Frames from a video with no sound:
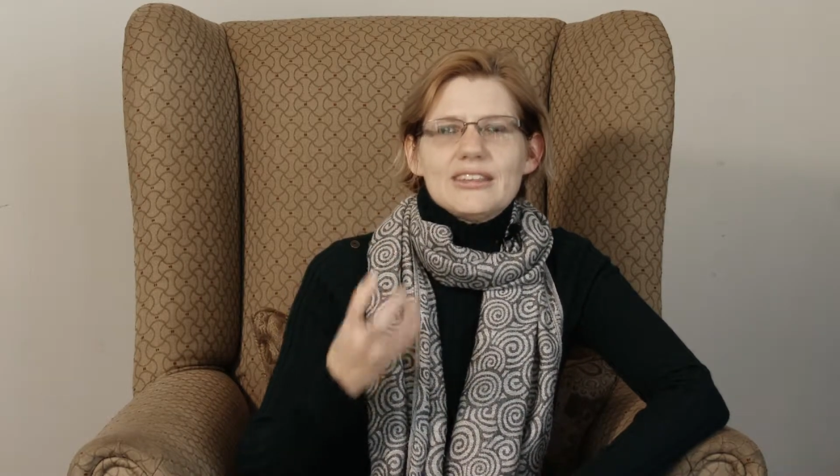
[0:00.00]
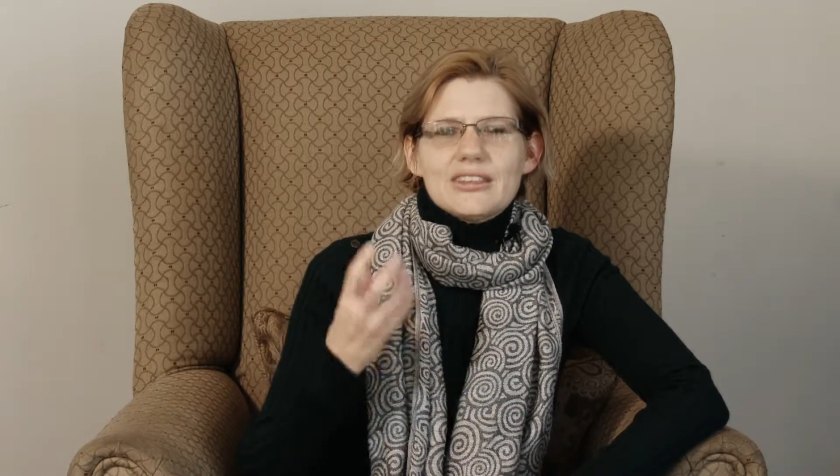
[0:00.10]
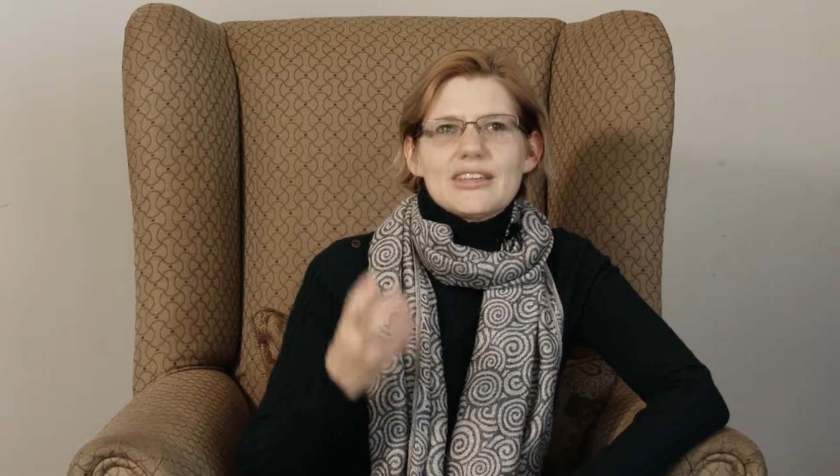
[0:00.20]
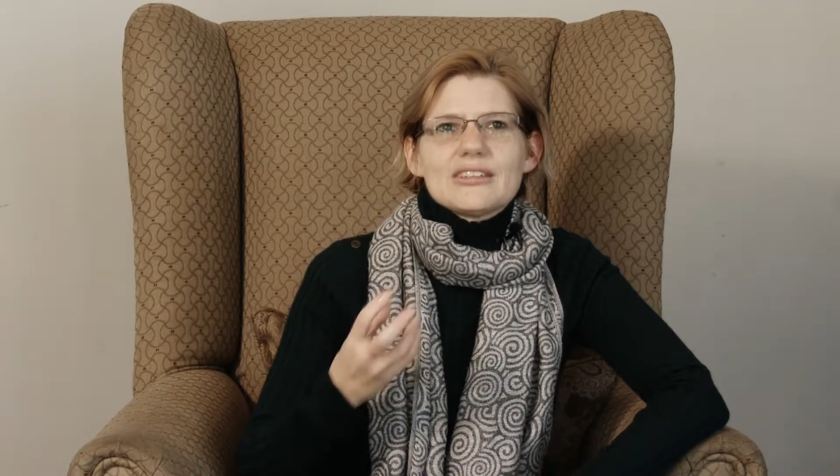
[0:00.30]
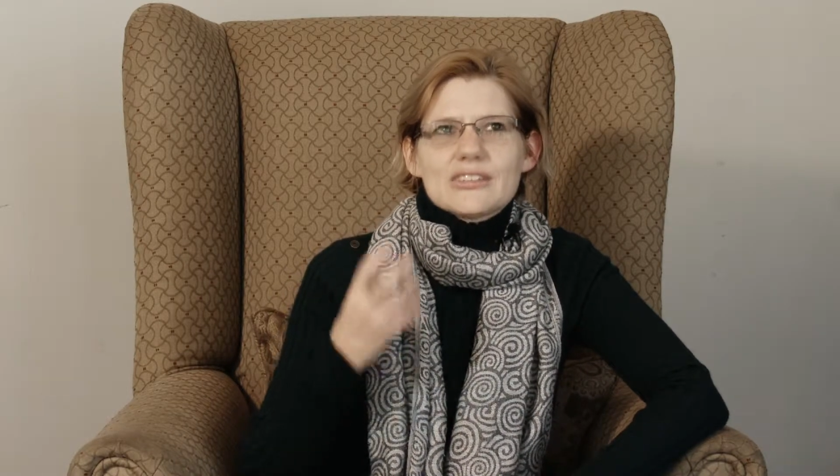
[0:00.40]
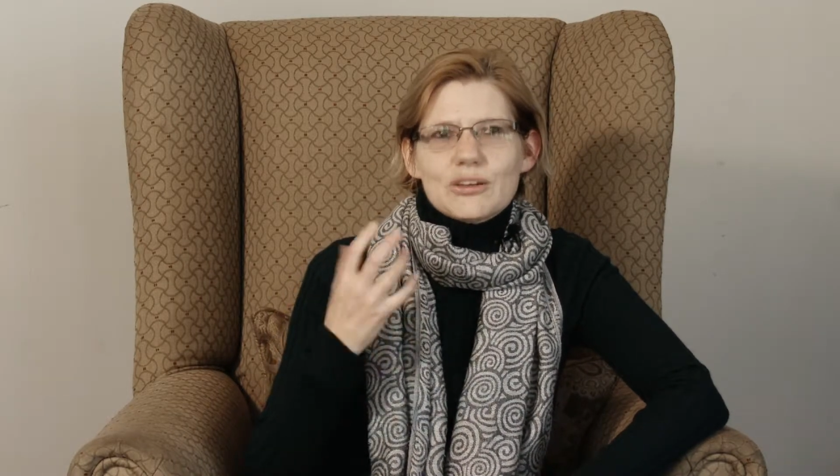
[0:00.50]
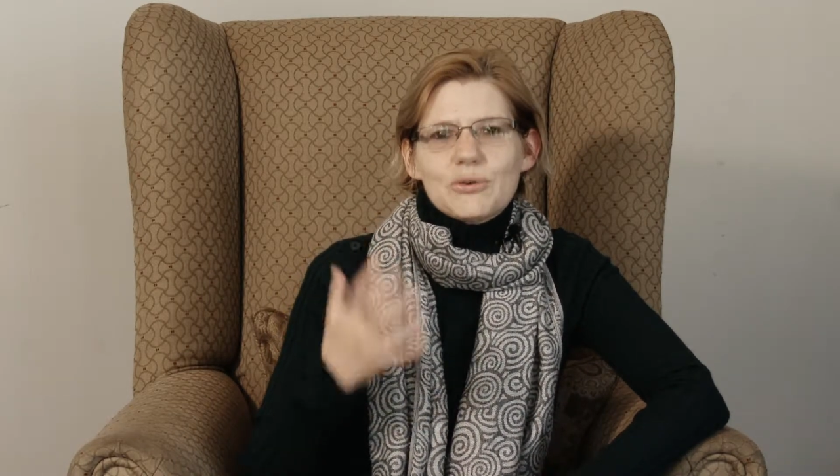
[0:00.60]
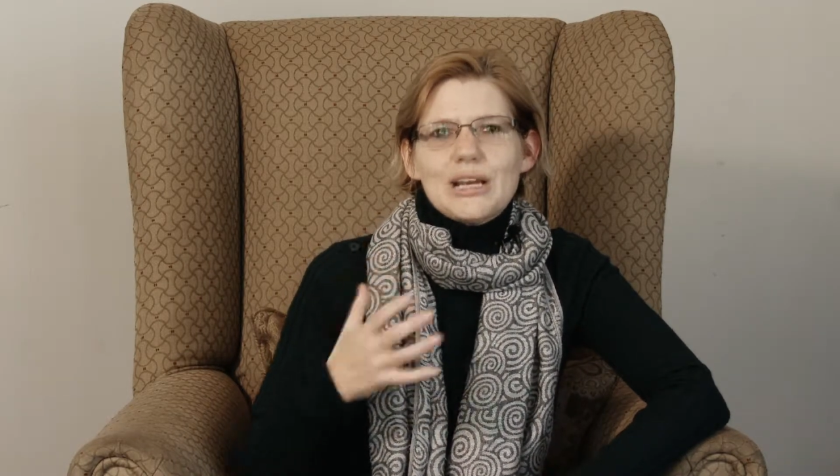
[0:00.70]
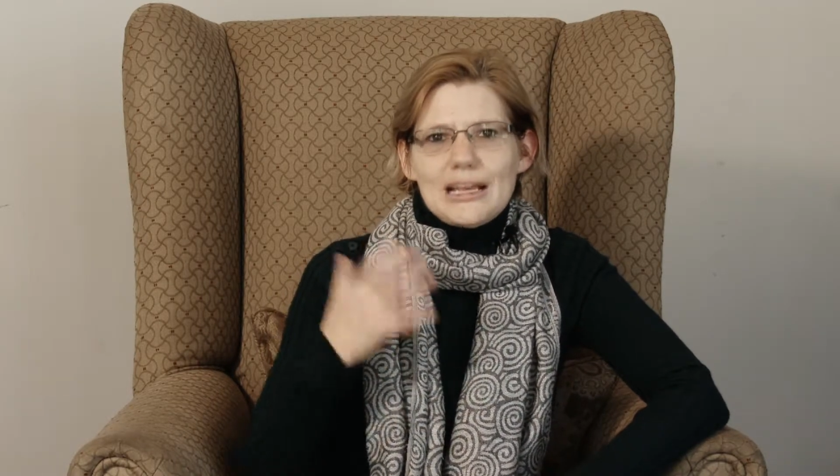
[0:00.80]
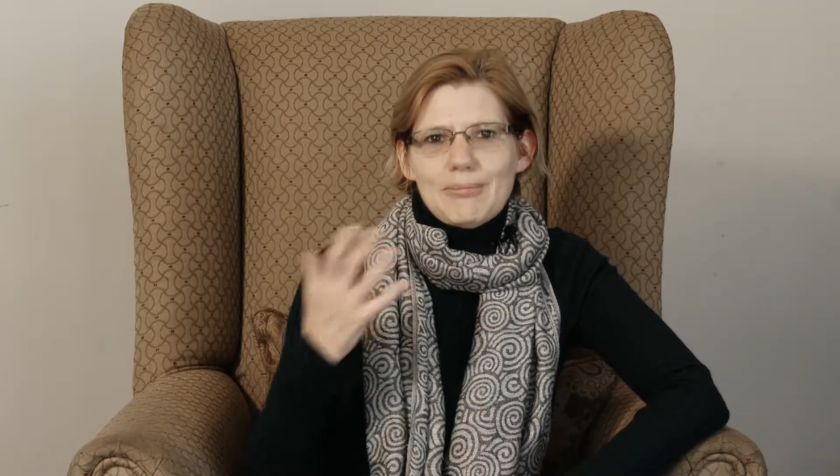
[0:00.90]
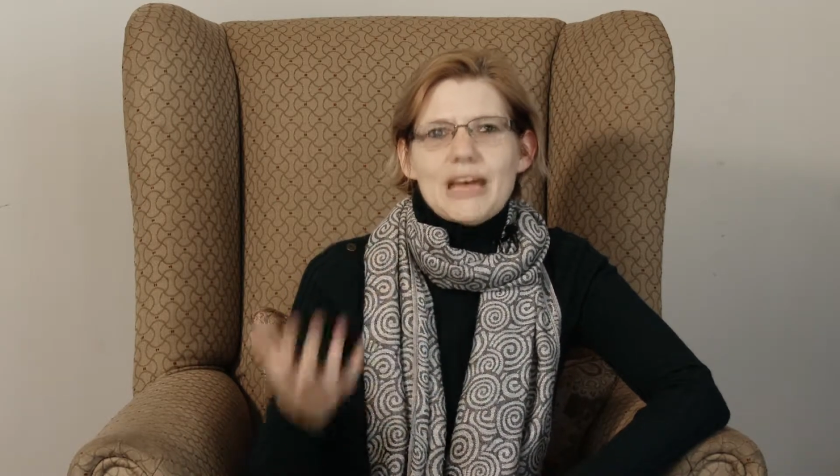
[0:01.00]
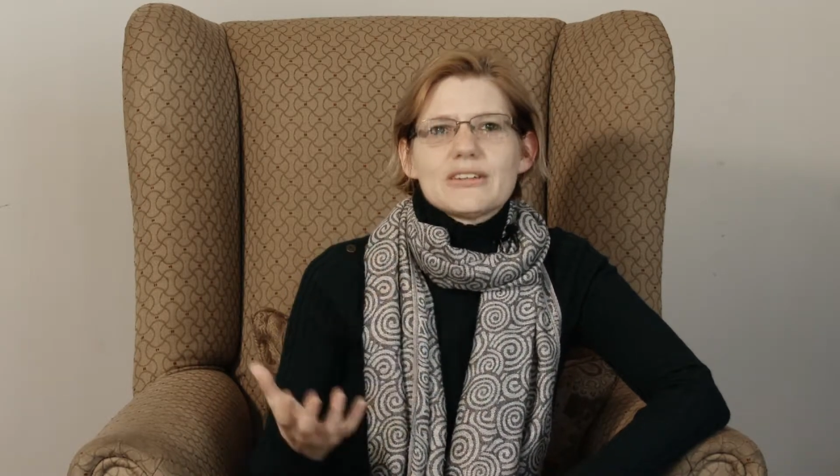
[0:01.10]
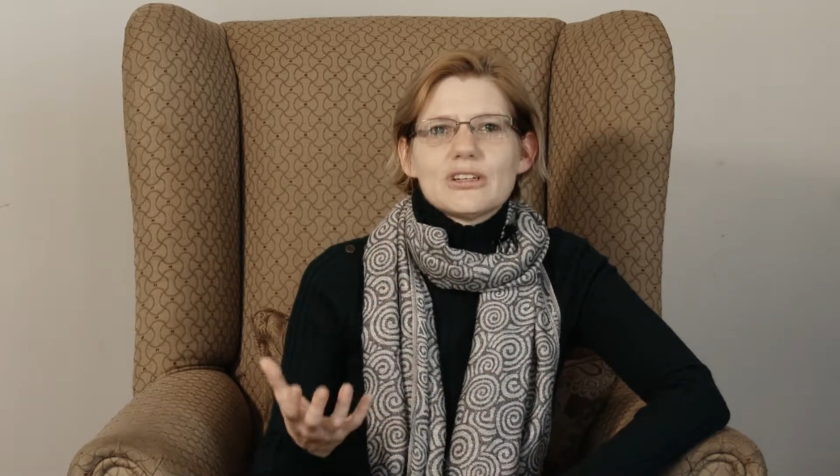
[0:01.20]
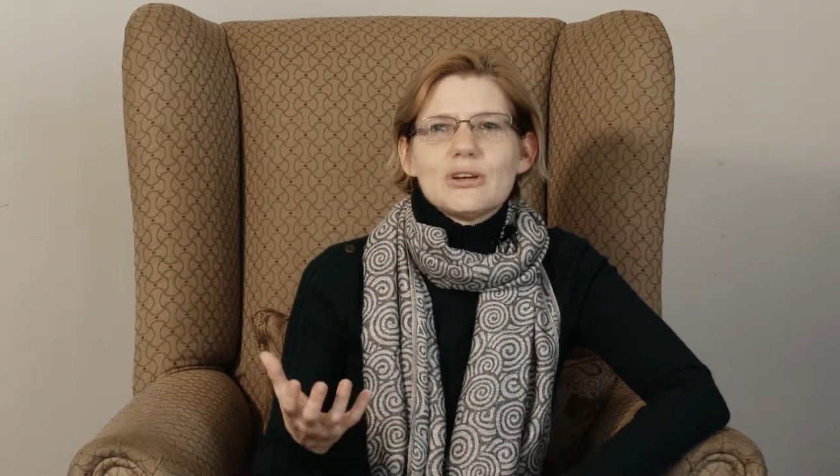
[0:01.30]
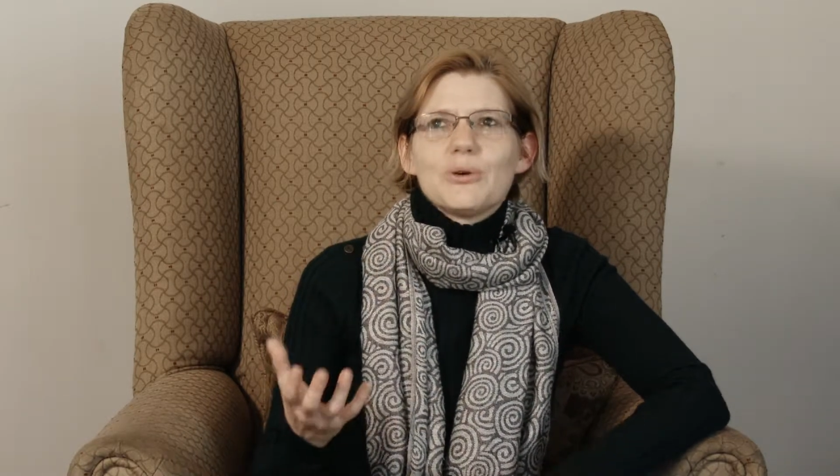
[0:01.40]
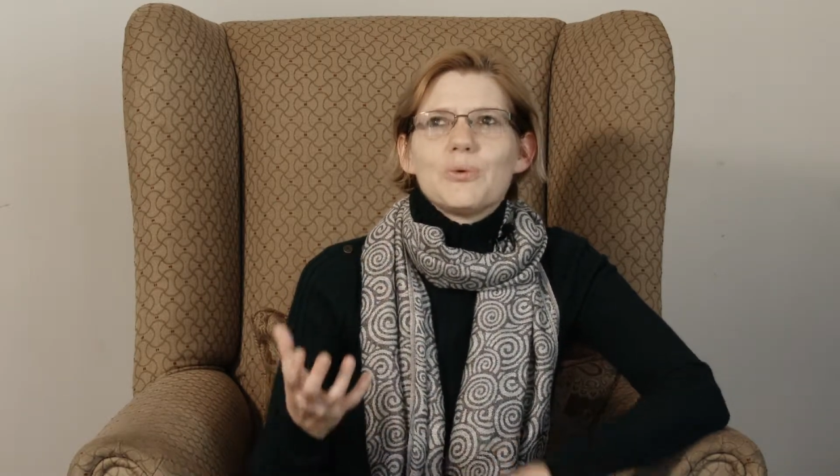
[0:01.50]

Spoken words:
things that really matter